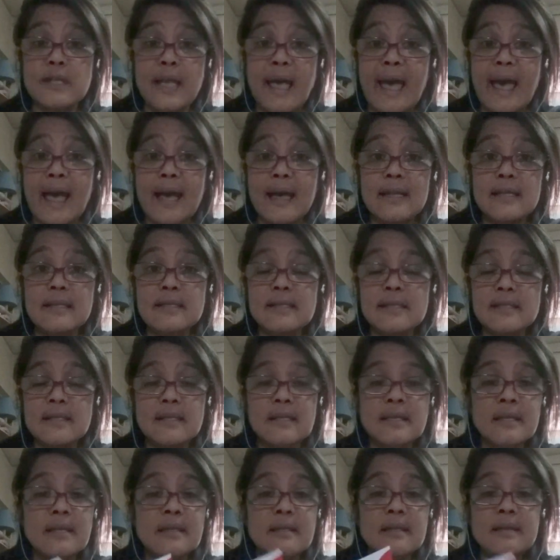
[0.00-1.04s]
ads,
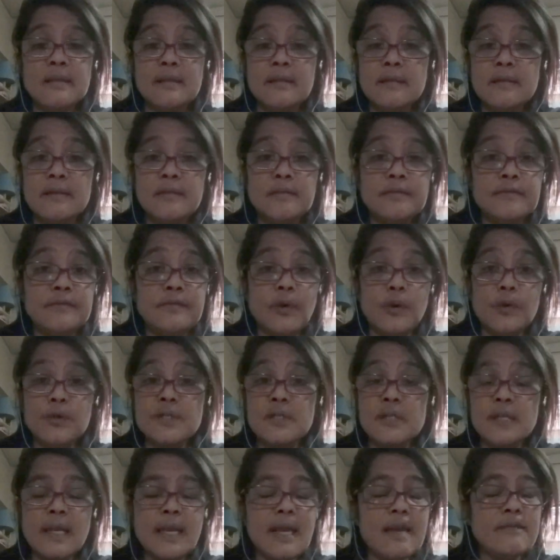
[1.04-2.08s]

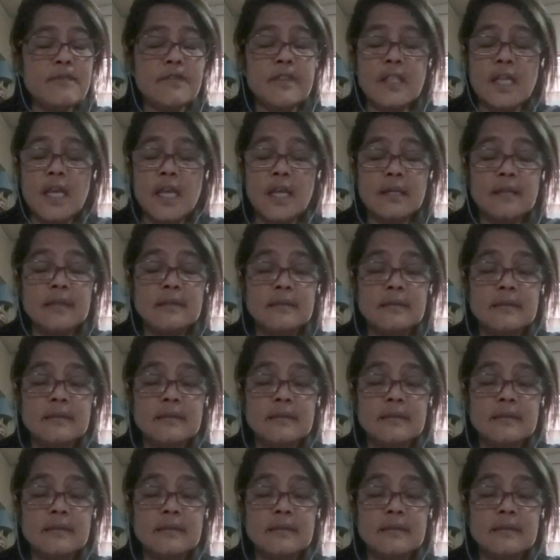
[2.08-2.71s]
false everything.